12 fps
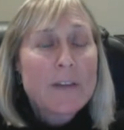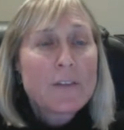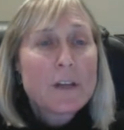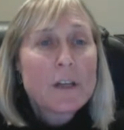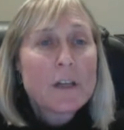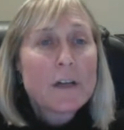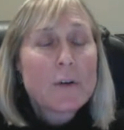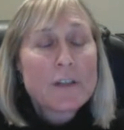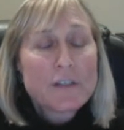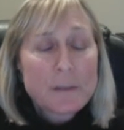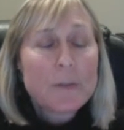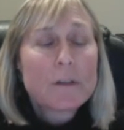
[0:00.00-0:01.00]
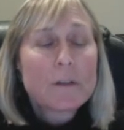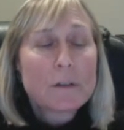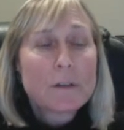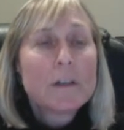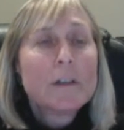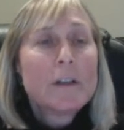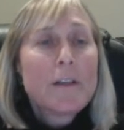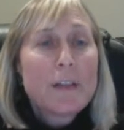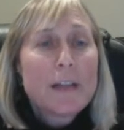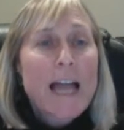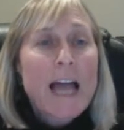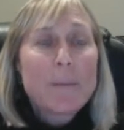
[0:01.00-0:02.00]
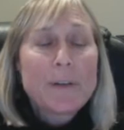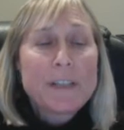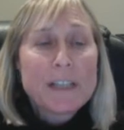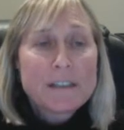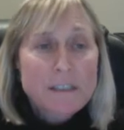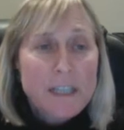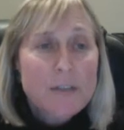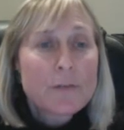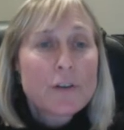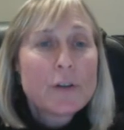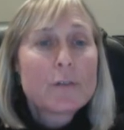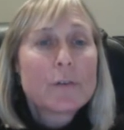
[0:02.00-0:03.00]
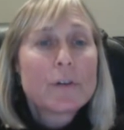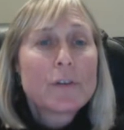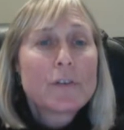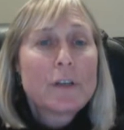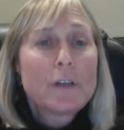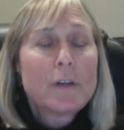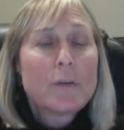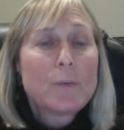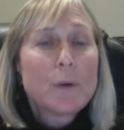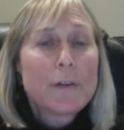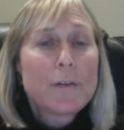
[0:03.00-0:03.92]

or a similar thing happened at Stanford University with